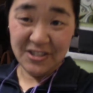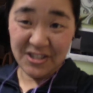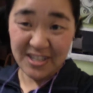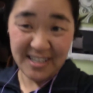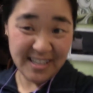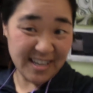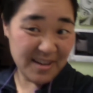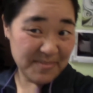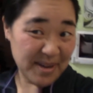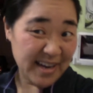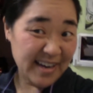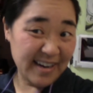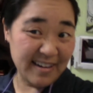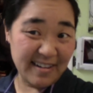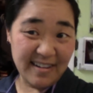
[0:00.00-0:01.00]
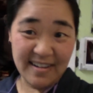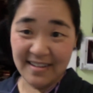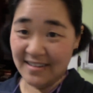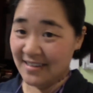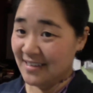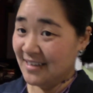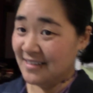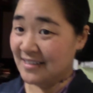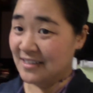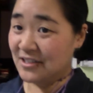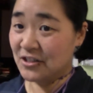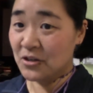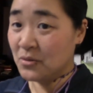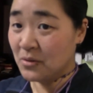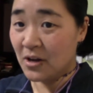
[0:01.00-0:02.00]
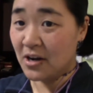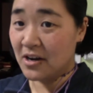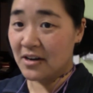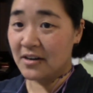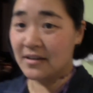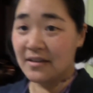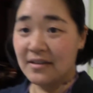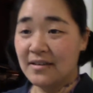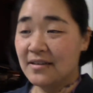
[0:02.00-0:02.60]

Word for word: she's gonna cut my hair because it's too long.